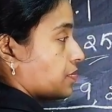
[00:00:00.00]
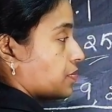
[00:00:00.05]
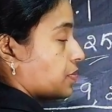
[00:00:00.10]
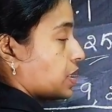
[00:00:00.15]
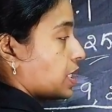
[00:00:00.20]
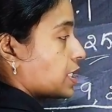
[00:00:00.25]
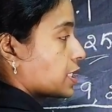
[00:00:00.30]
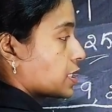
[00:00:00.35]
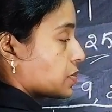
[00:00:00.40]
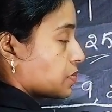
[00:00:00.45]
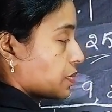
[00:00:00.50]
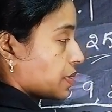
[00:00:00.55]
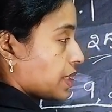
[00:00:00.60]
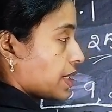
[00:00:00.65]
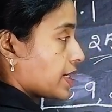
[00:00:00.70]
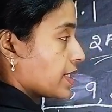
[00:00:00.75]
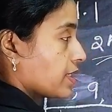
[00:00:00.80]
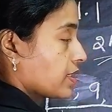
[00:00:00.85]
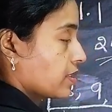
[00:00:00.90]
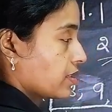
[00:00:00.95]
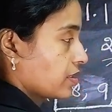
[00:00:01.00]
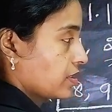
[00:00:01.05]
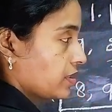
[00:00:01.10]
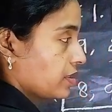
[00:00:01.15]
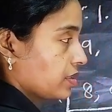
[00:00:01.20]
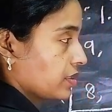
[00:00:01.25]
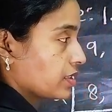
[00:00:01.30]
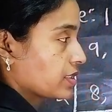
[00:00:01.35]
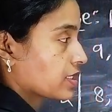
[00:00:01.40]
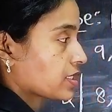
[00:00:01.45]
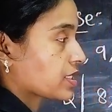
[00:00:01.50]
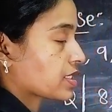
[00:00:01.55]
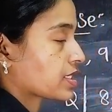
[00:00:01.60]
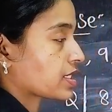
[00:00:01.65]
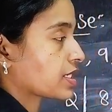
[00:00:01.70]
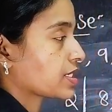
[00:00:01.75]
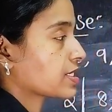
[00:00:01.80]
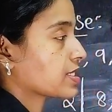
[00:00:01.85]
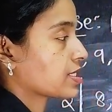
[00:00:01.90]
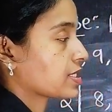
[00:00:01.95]
multiply this
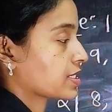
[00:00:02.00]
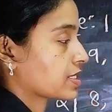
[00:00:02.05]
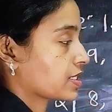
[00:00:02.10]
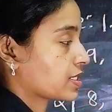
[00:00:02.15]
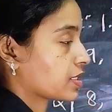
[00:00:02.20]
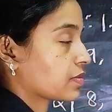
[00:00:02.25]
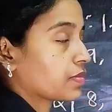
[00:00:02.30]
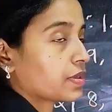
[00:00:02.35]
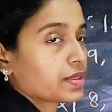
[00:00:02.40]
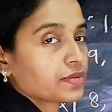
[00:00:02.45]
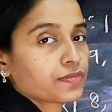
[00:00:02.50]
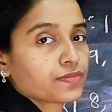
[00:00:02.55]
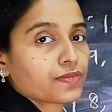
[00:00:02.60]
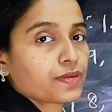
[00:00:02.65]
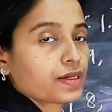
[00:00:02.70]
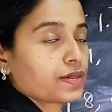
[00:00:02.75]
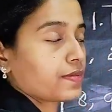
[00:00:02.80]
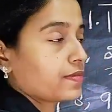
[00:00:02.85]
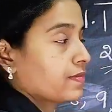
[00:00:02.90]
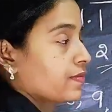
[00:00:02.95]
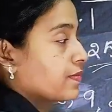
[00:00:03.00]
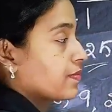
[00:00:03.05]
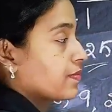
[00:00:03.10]
360 by 5.